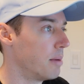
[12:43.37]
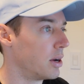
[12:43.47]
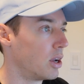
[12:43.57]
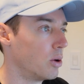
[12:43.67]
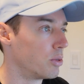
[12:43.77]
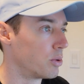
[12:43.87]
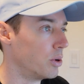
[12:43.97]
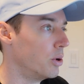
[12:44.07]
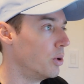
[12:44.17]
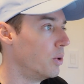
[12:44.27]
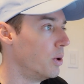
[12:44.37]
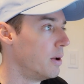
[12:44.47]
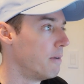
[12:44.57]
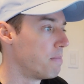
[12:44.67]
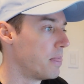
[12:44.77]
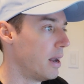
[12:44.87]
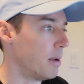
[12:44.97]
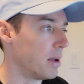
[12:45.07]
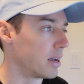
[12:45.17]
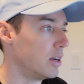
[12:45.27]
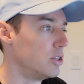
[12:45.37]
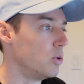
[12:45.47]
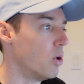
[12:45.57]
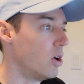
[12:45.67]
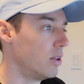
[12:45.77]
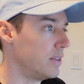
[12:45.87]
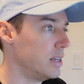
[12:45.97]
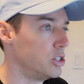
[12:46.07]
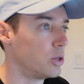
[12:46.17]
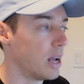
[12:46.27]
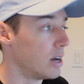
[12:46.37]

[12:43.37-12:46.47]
I'm going to go through, and I'm not going to do all of these. You can